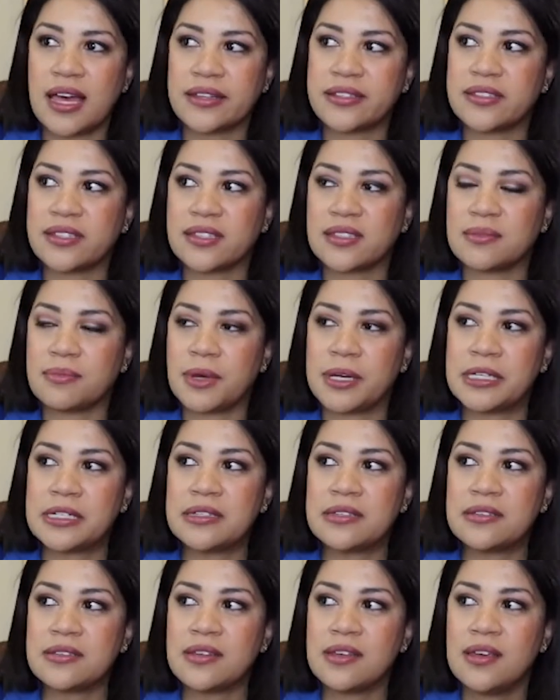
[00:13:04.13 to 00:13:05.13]
6
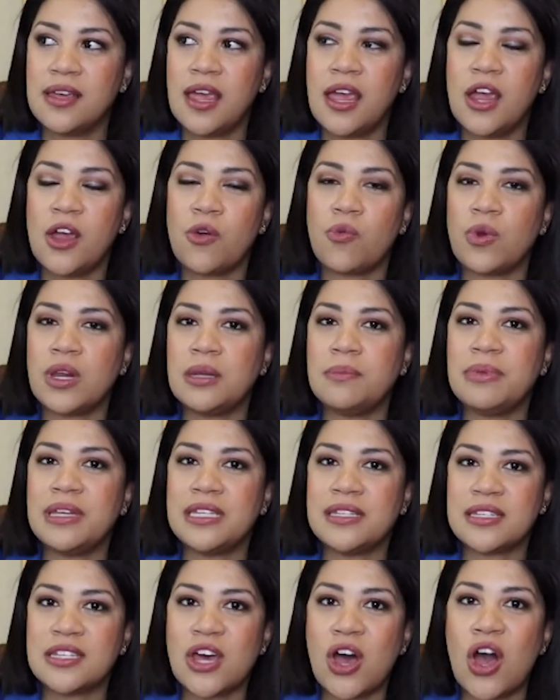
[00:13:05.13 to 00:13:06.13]
months, we'd
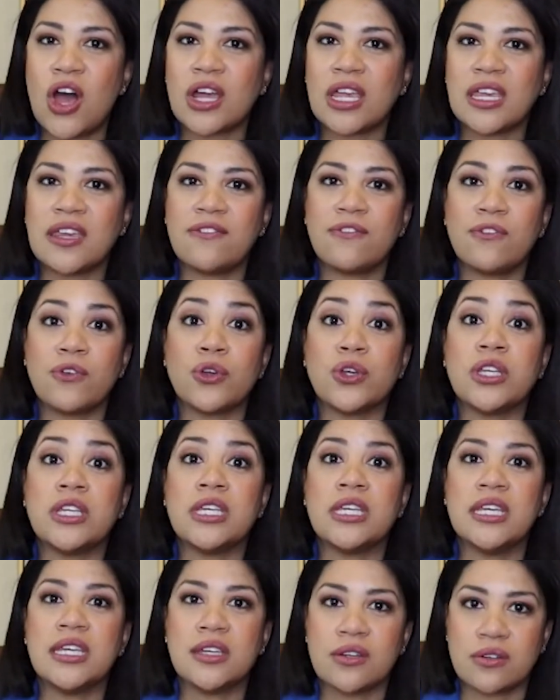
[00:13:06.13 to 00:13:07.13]
been talking for
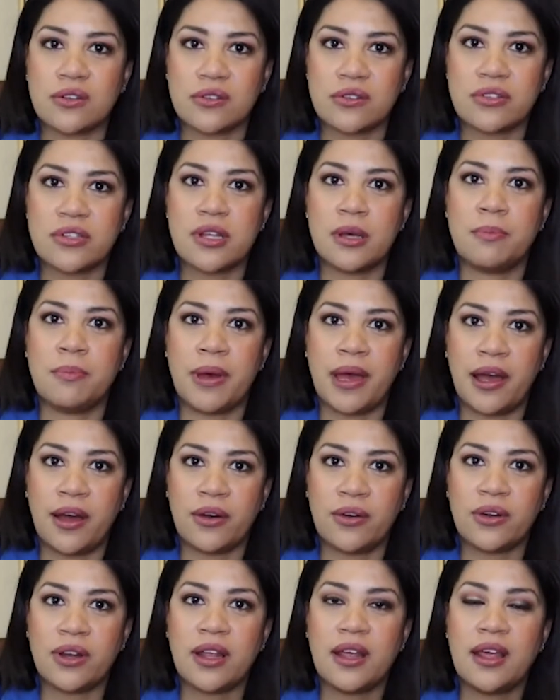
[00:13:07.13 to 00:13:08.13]
years
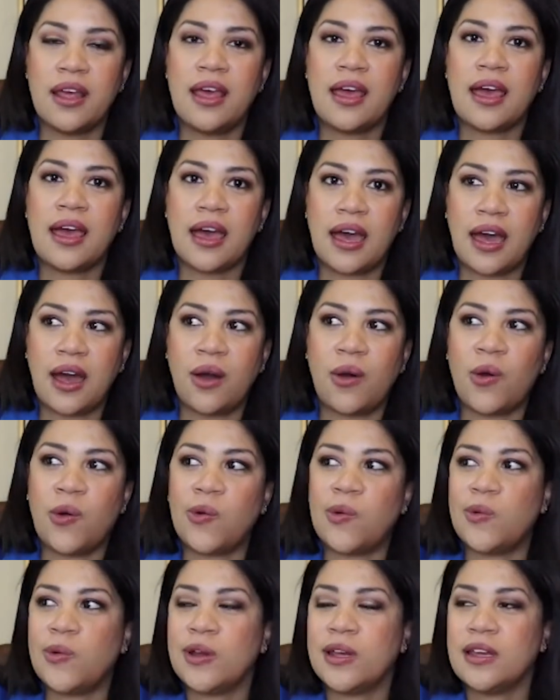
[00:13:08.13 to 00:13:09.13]
about
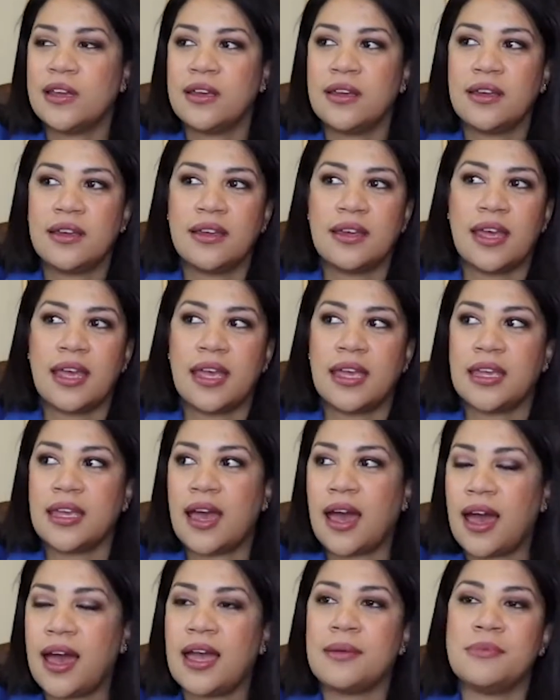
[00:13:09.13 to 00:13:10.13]
how
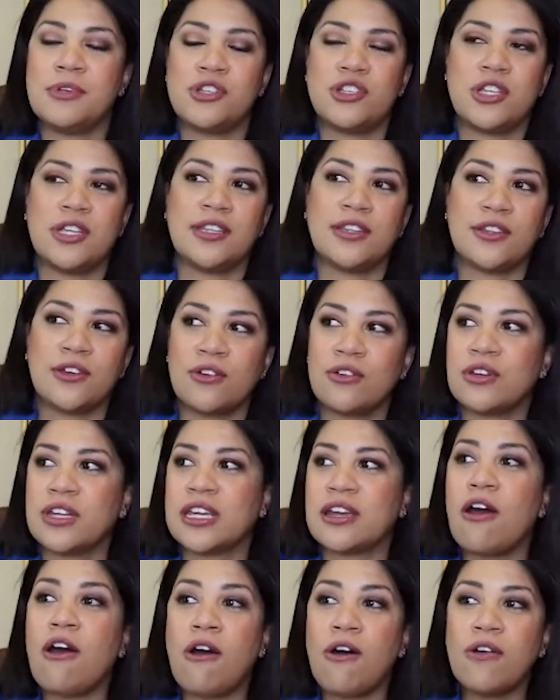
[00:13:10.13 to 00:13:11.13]
AI, machine learning,
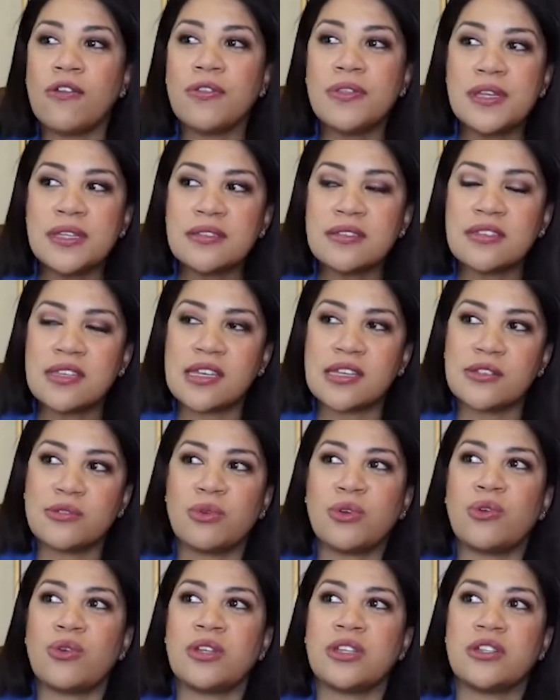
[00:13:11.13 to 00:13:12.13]
all these things were
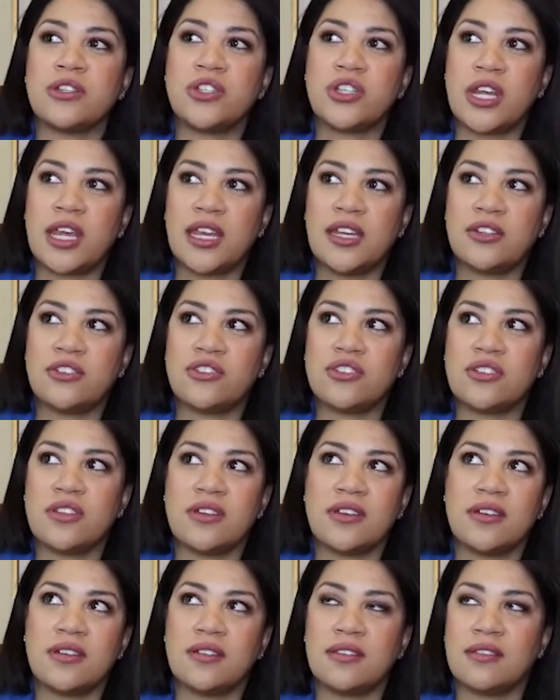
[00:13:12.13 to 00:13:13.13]
going to change
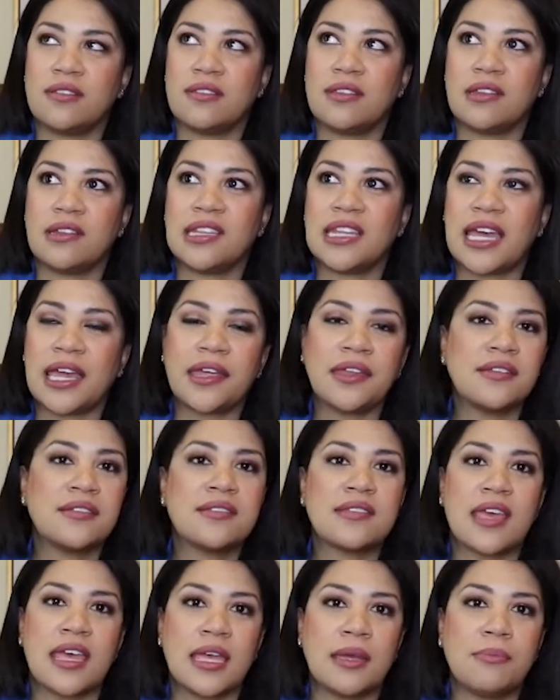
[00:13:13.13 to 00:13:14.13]
the
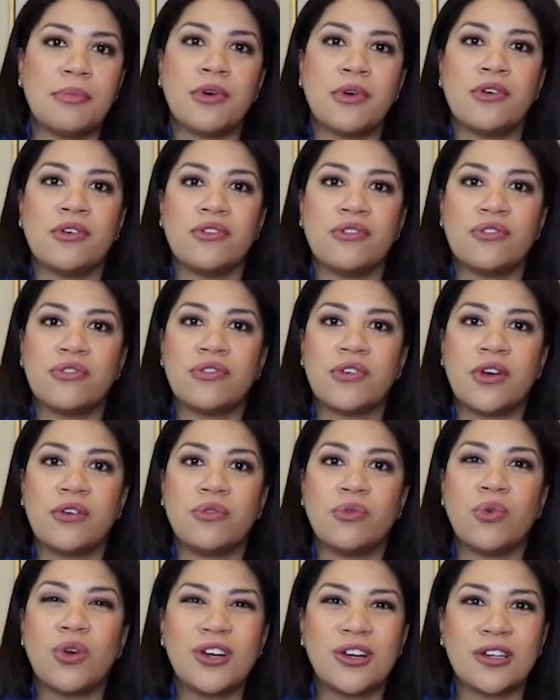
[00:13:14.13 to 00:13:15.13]
landscape of
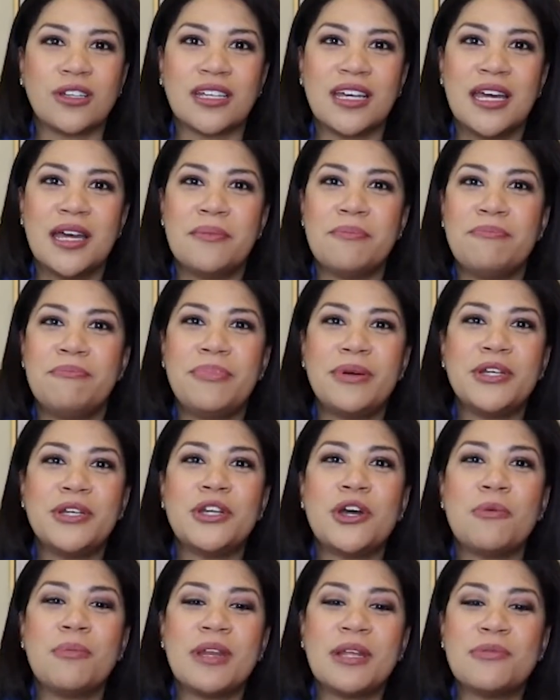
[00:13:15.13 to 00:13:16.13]
work, but
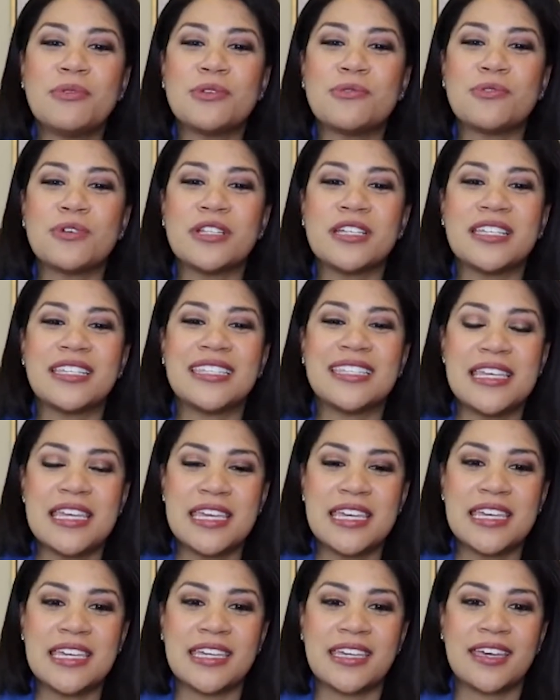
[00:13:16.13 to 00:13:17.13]
nobody was really
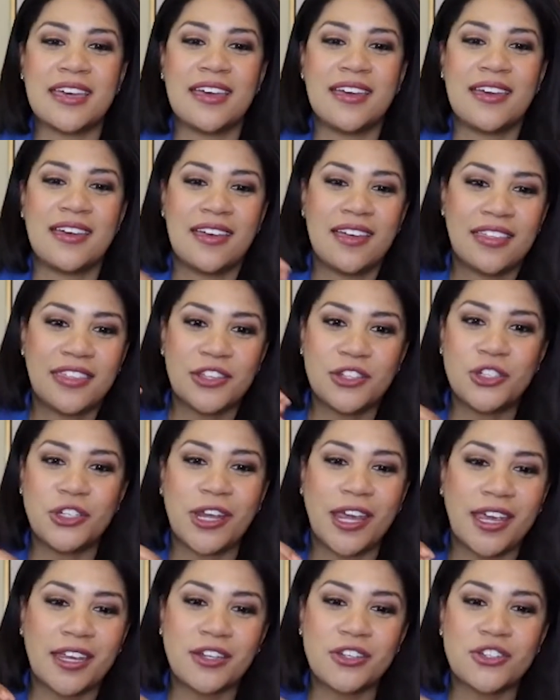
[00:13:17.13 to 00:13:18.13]
seeing the
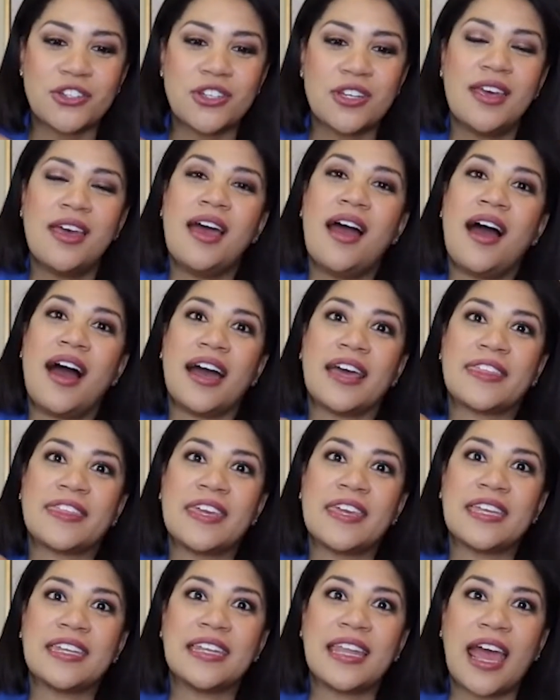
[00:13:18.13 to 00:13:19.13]
change. I
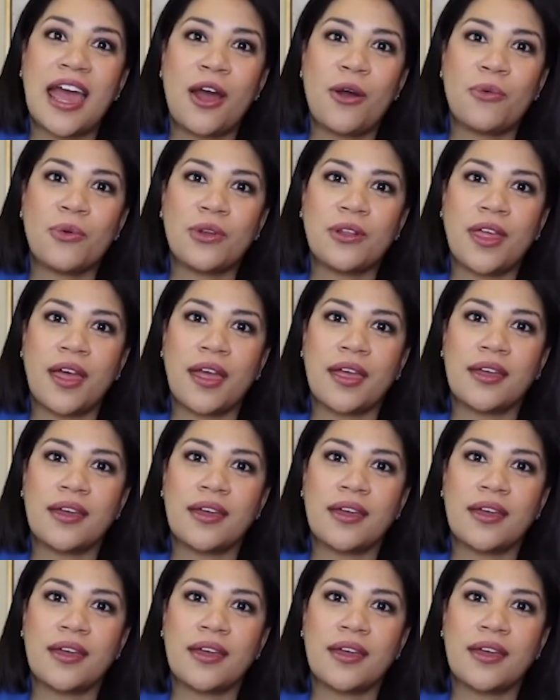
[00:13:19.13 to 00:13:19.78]
think now we're like,